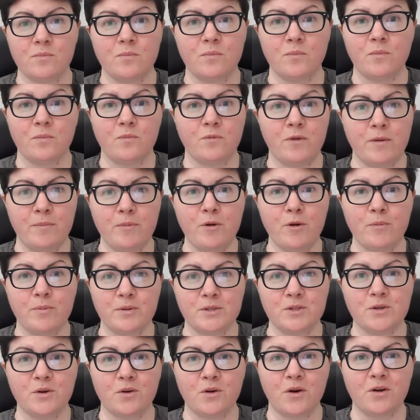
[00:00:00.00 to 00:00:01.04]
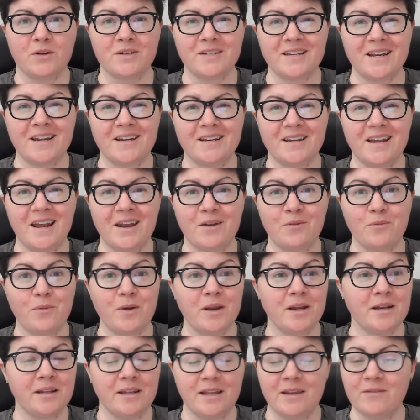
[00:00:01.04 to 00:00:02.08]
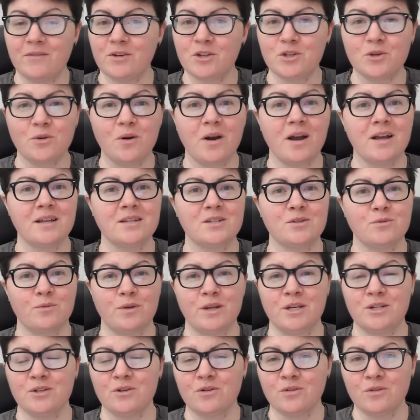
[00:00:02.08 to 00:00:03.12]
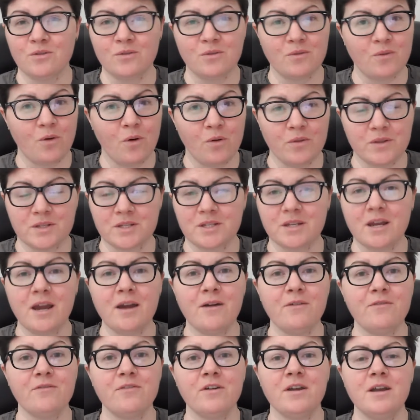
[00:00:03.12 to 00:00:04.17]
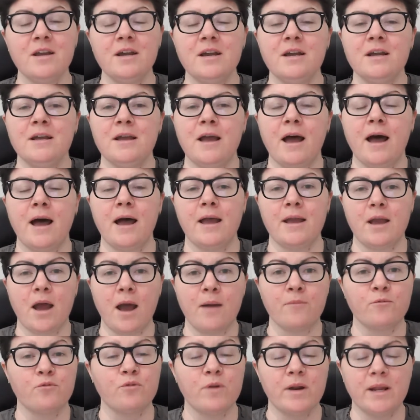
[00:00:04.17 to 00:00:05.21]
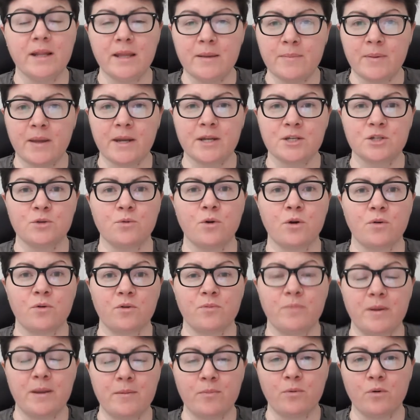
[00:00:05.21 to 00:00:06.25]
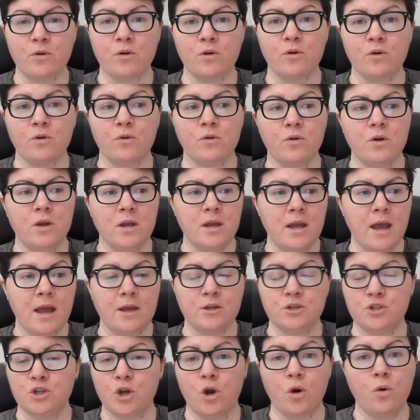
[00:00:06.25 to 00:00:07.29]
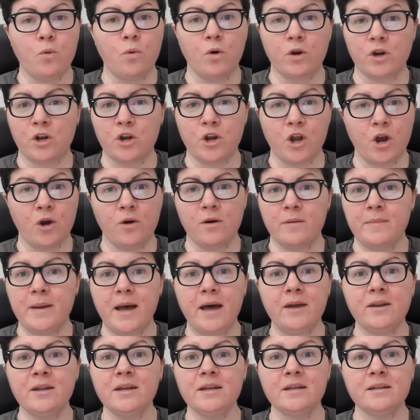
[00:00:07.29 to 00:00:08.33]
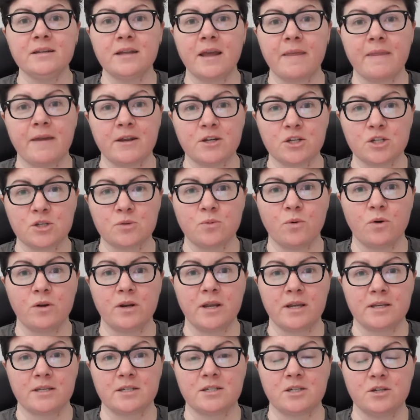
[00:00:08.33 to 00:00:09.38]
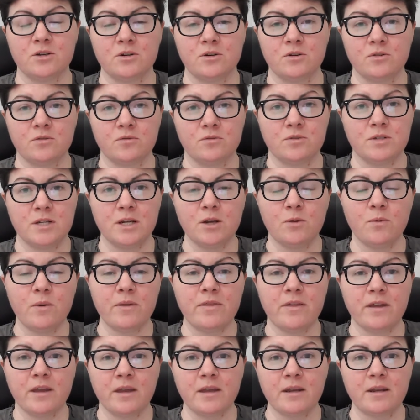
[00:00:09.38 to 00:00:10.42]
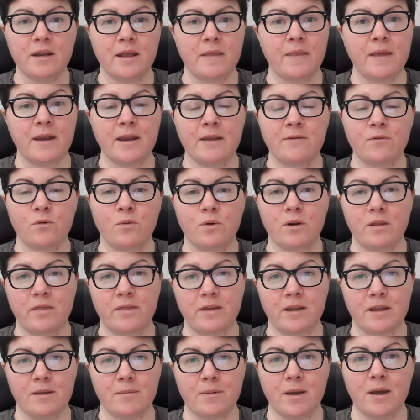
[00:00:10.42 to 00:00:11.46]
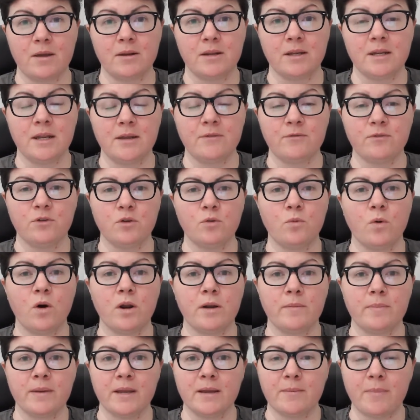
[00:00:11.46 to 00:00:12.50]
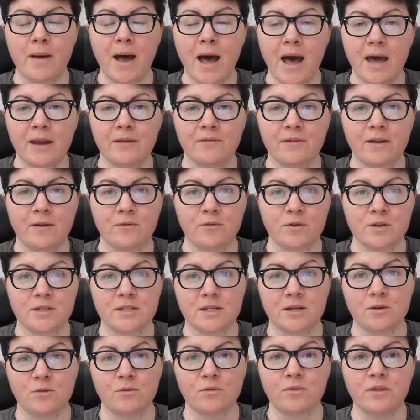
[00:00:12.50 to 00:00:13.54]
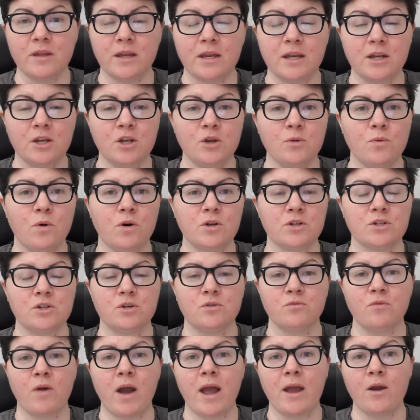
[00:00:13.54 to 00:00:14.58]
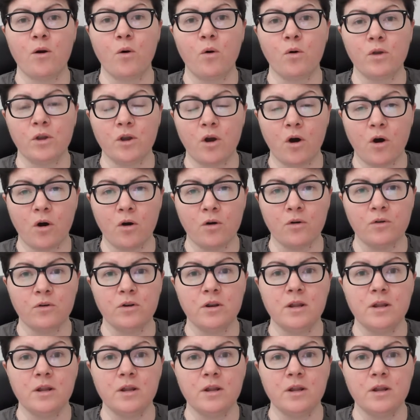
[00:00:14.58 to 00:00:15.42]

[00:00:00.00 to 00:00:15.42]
repurpose your content, and we leave it to us. We do all the stuff. I'm really better to work with people who don't want to know about it and they just want us to deal with it and they never want to think about it. If you want to be a part of every single thing and you want to write all your own,